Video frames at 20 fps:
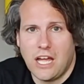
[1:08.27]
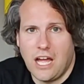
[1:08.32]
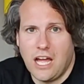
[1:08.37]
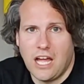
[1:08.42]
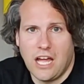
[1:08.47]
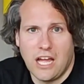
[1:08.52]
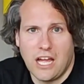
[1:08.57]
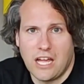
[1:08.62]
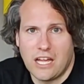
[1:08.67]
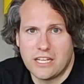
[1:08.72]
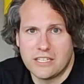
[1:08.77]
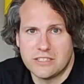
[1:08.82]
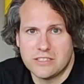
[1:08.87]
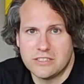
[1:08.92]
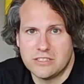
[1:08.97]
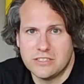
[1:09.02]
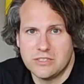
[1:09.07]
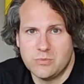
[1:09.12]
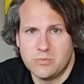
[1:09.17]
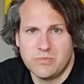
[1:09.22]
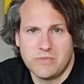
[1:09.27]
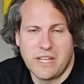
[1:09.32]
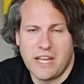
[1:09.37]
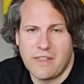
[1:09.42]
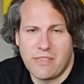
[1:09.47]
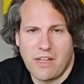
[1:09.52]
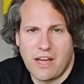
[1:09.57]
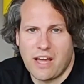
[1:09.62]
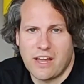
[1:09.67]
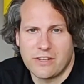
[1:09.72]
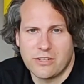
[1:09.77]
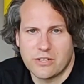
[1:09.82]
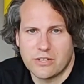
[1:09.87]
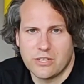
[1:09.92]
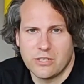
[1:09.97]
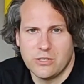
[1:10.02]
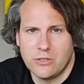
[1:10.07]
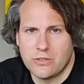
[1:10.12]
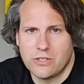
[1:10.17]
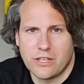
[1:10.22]
and you get that, and you're
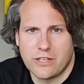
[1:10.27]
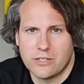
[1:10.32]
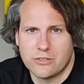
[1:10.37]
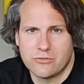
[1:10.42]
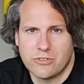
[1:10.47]
going to look like